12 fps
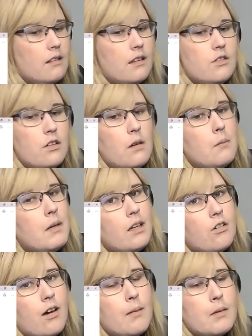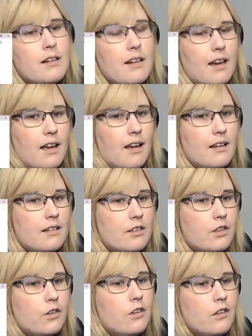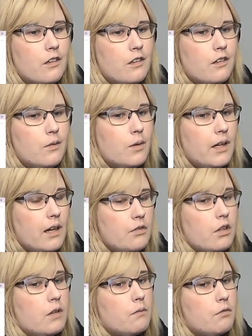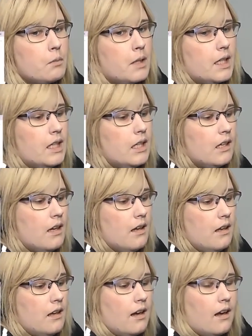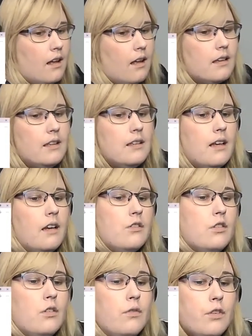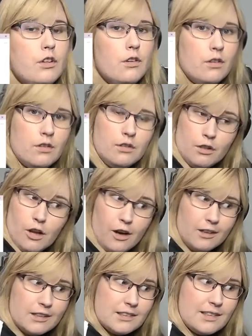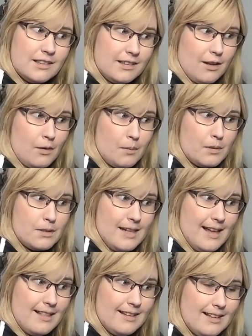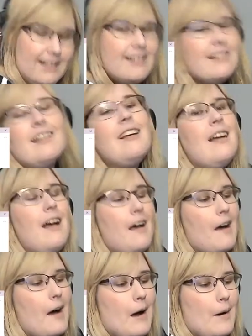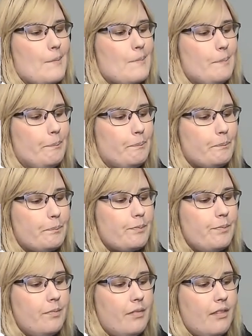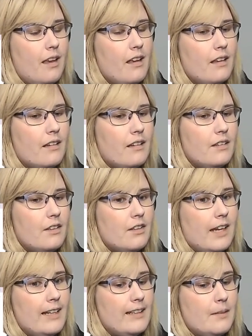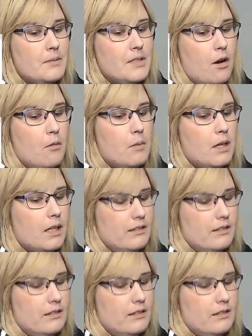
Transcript: you're a money grabber and you went after him for money. He dated you for your looks, not your personality. You liked him sober.